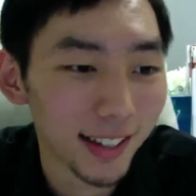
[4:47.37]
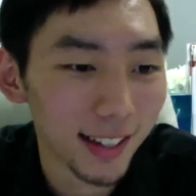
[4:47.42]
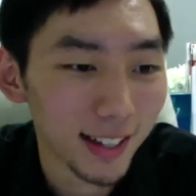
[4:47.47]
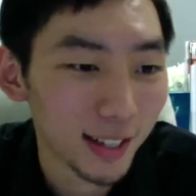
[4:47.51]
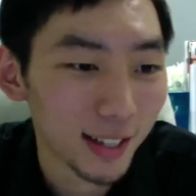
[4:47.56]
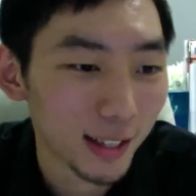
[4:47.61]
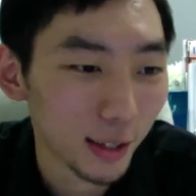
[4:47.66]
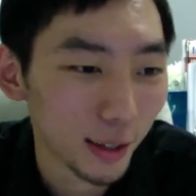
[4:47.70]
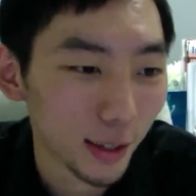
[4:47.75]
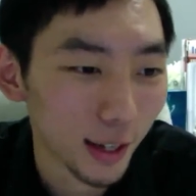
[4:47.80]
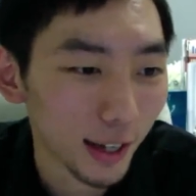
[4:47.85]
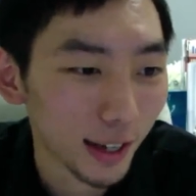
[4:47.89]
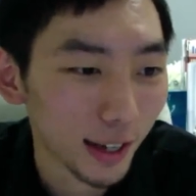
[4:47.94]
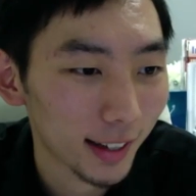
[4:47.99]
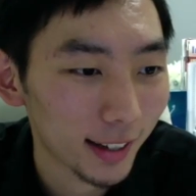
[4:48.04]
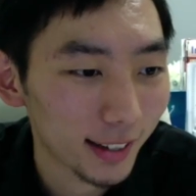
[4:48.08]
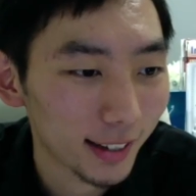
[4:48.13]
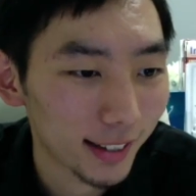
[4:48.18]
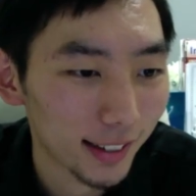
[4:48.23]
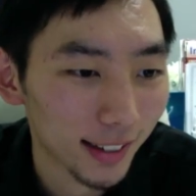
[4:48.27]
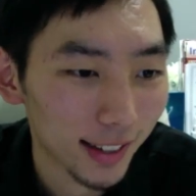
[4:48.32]
So yeah,
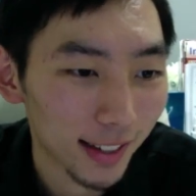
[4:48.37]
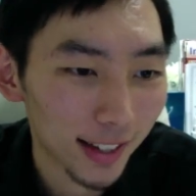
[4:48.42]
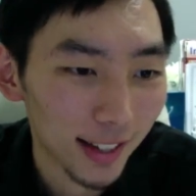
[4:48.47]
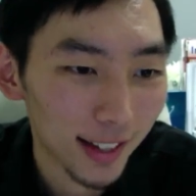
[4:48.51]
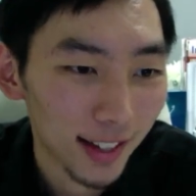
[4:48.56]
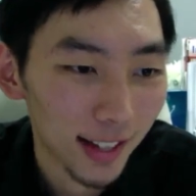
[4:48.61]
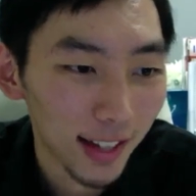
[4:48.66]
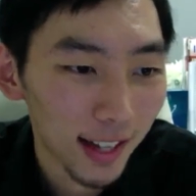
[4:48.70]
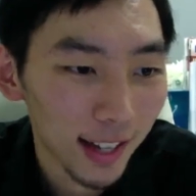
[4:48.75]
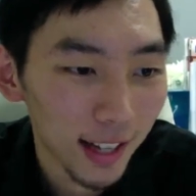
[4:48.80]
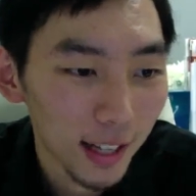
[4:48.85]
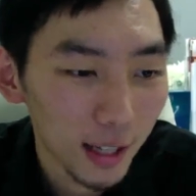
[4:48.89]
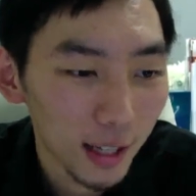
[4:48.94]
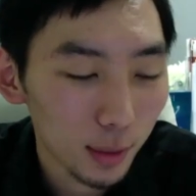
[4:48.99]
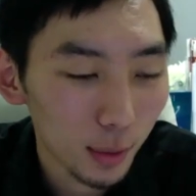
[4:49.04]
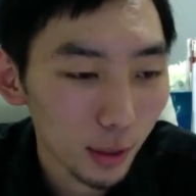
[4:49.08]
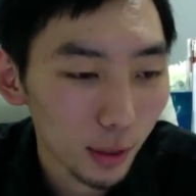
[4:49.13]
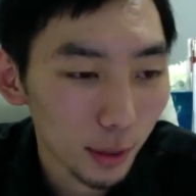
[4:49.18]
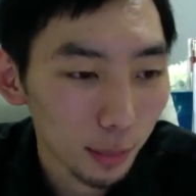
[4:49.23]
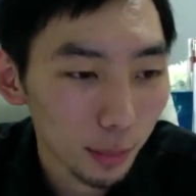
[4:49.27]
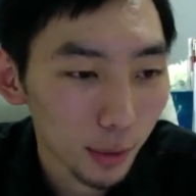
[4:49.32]
that's
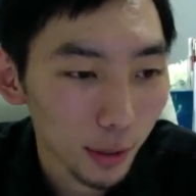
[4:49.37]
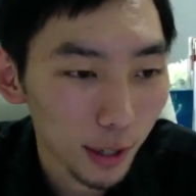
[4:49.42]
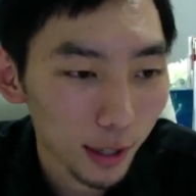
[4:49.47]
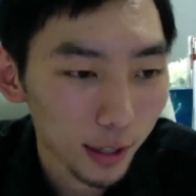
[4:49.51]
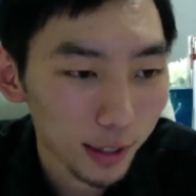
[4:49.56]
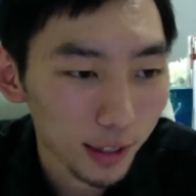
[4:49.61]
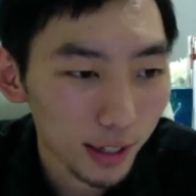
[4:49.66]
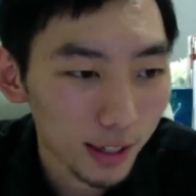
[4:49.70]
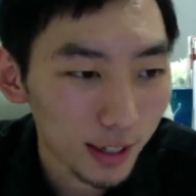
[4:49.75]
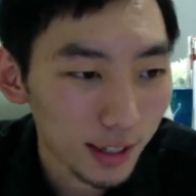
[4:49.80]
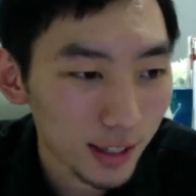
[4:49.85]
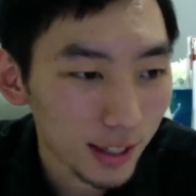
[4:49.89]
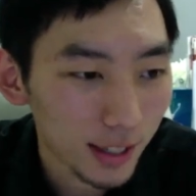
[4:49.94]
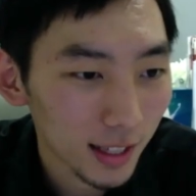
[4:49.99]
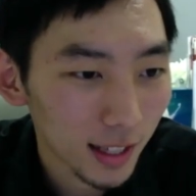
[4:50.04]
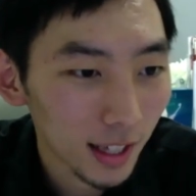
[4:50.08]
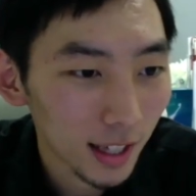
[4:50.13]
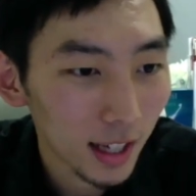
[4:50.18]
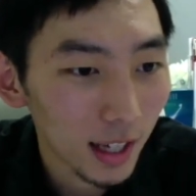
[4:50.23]
what the product does.